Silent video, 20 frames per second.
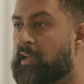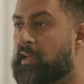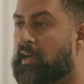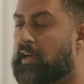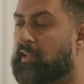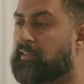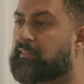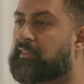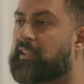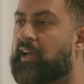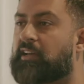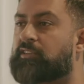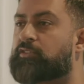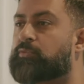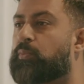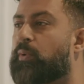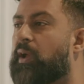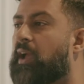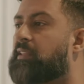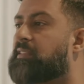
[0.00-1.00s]
And that's
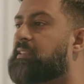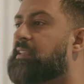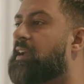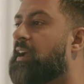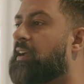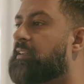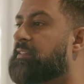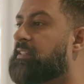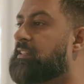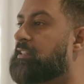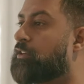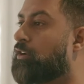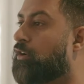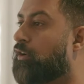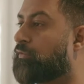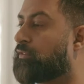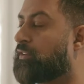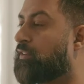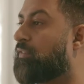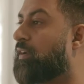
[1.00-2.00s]
where the idea
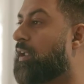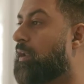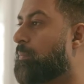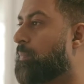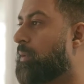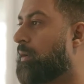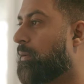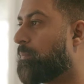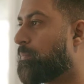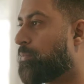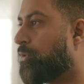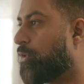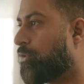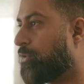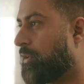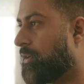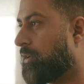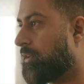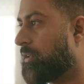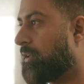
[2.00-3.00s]
of developing a
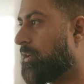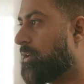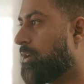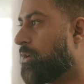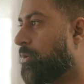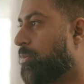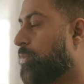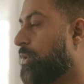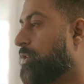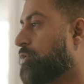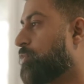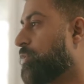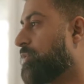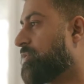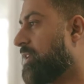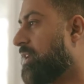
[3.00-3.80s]
product which was